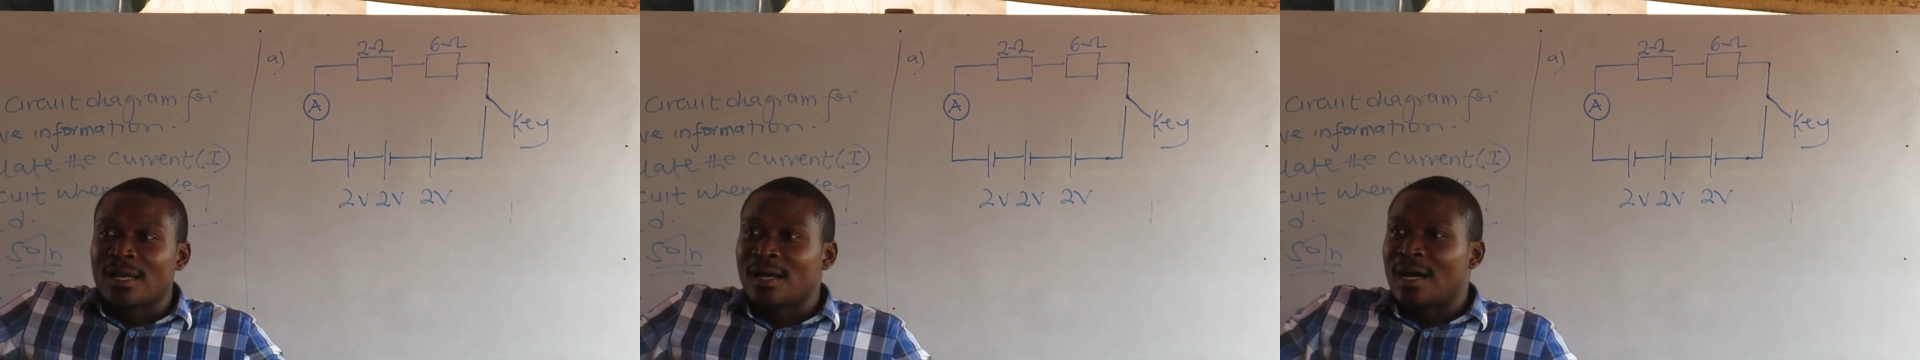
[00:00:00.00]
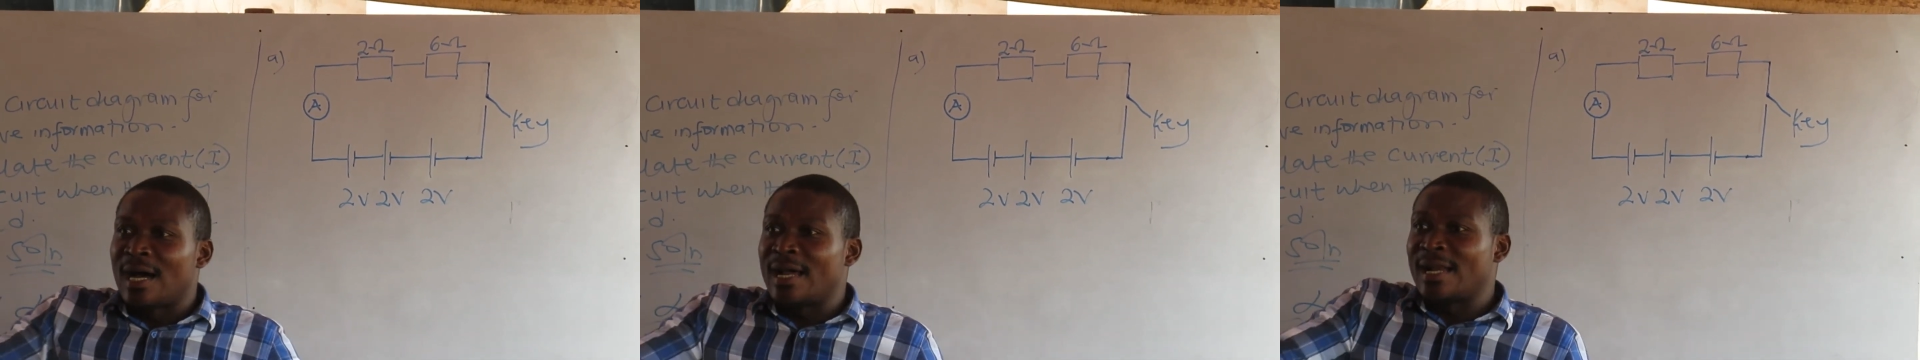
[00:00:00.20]

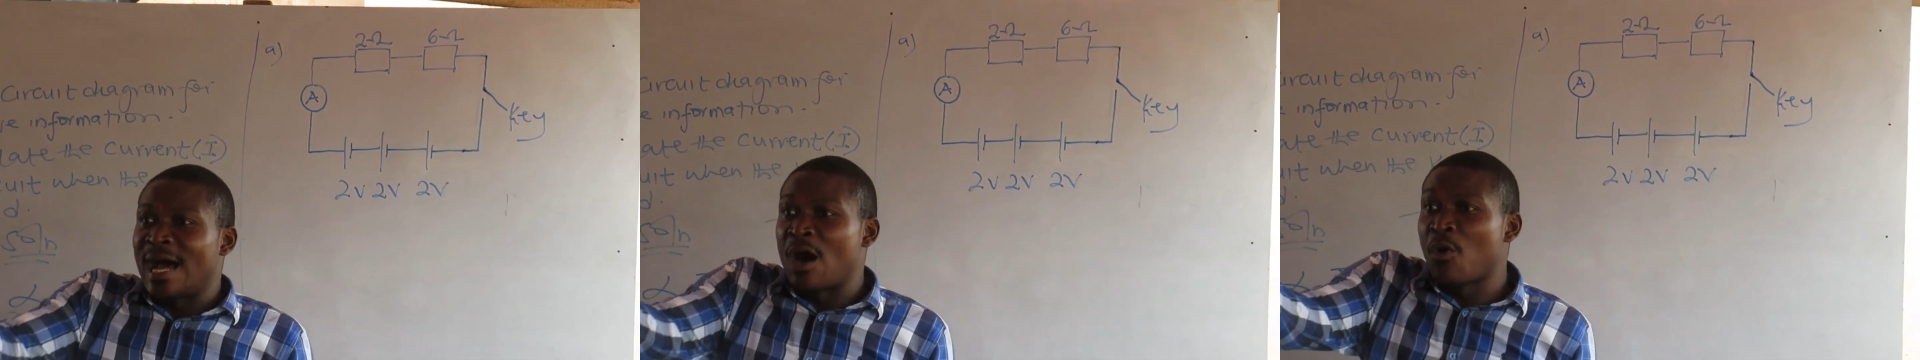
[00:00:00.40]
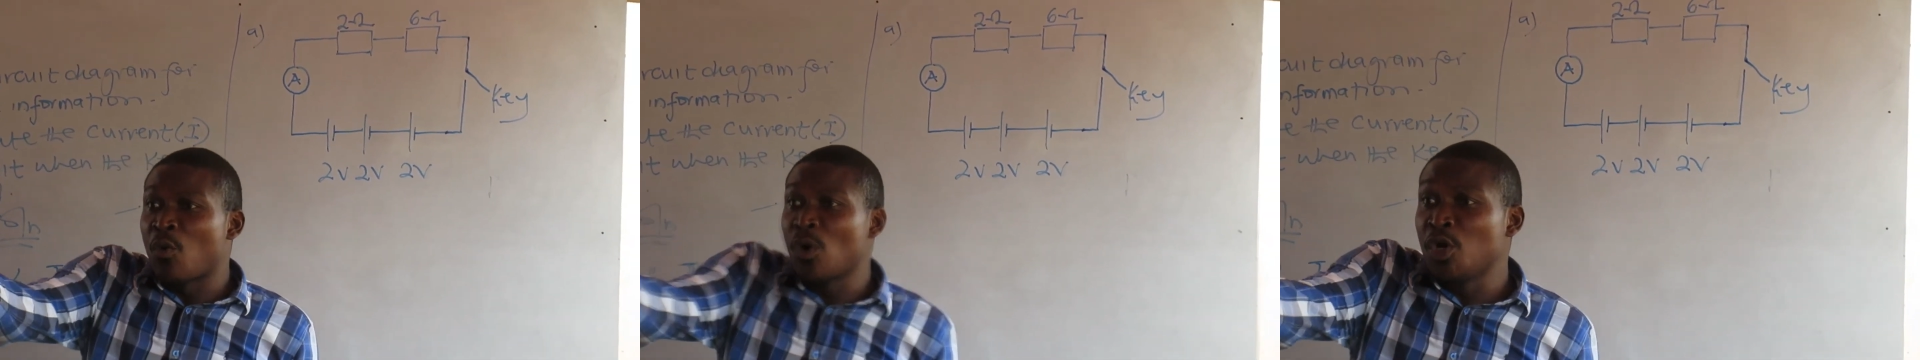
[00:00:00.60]
And
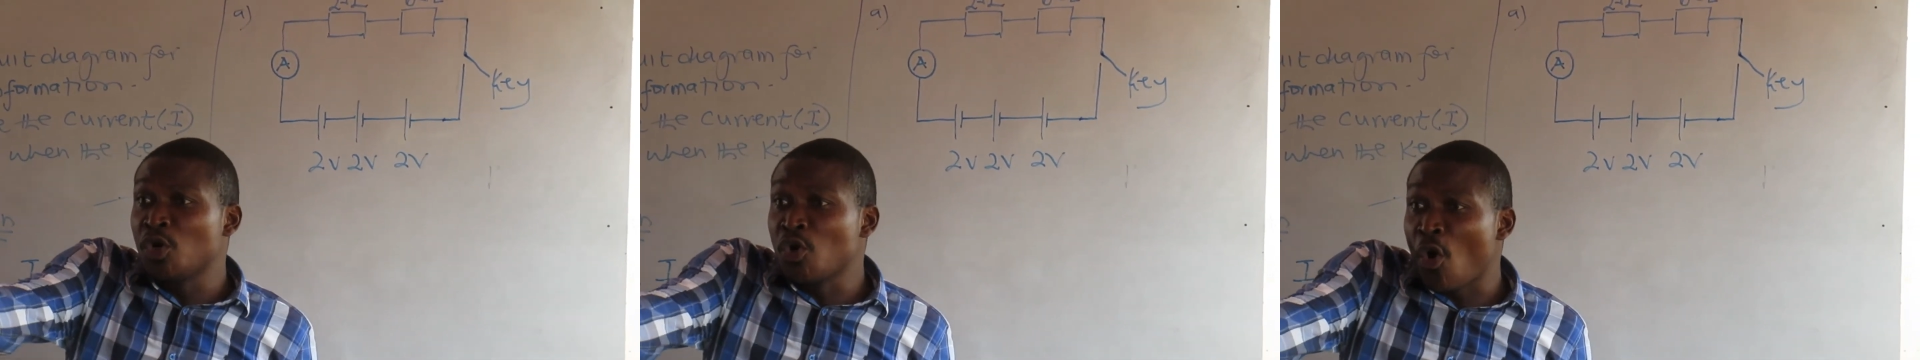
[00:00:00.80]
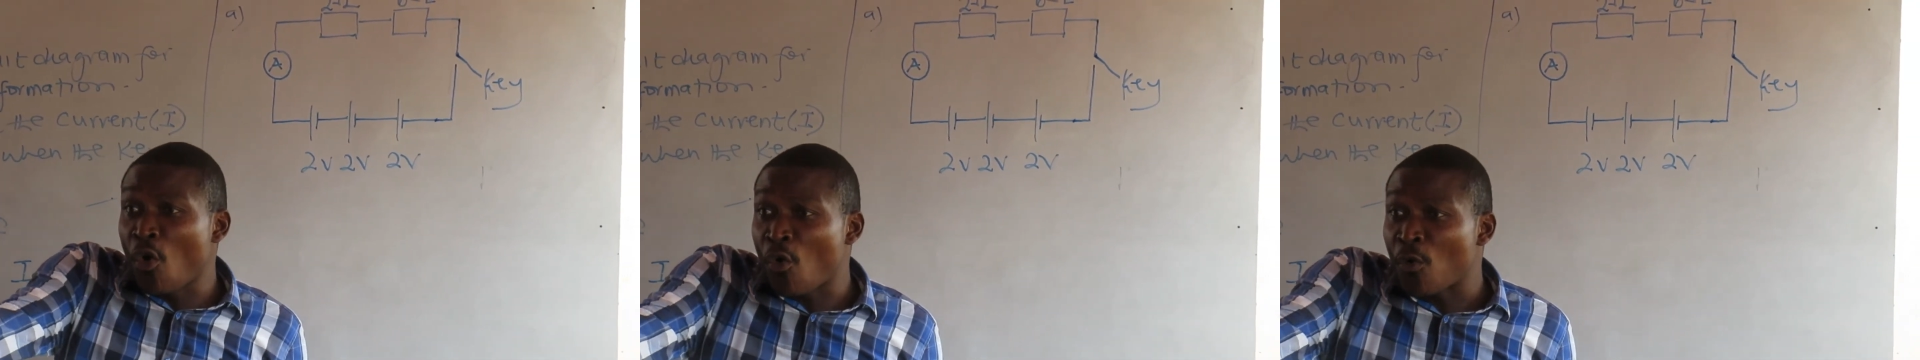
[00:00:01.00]
how will you
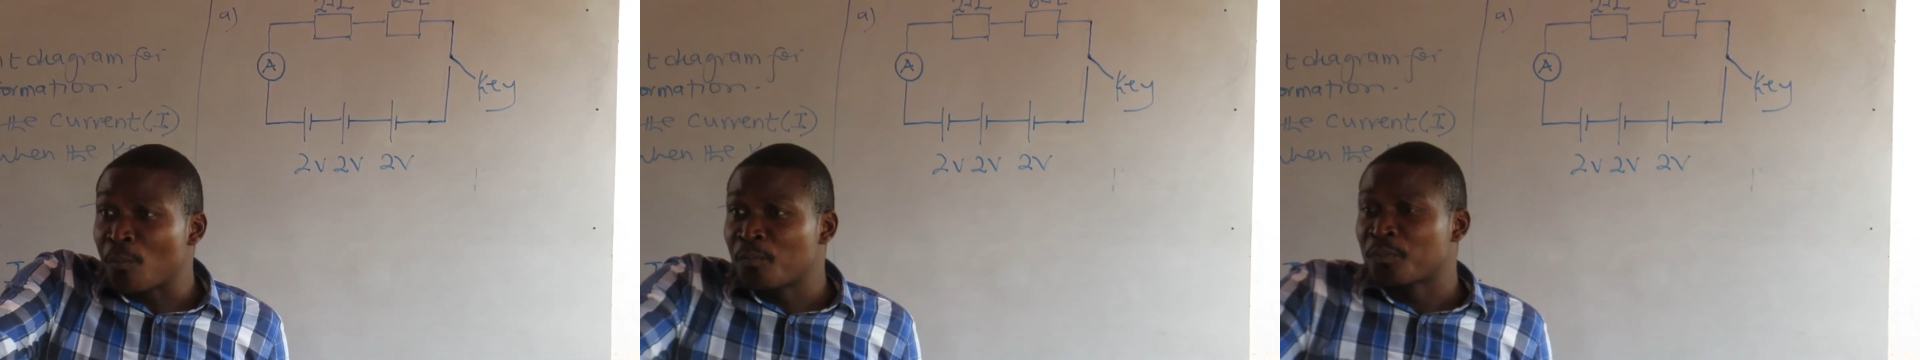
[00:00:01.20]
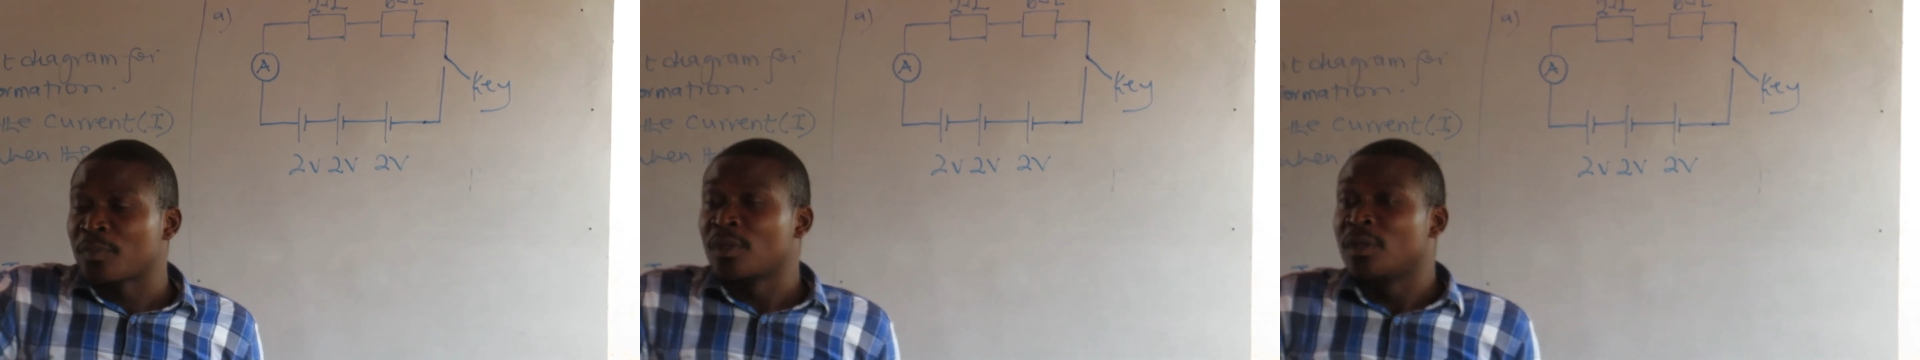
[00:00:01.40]
know?
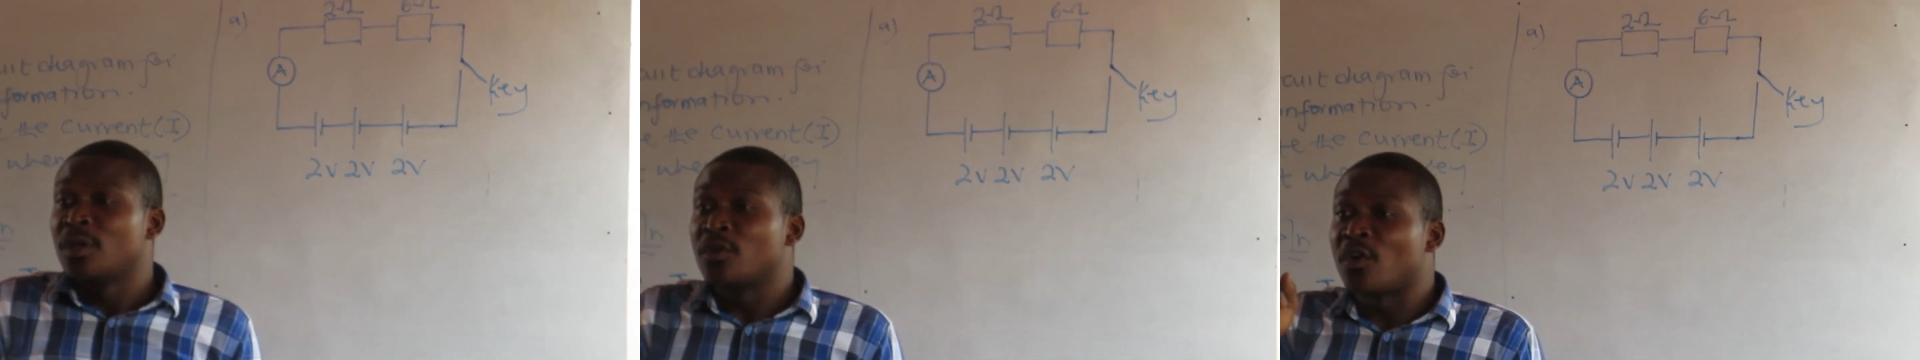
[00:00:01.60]
You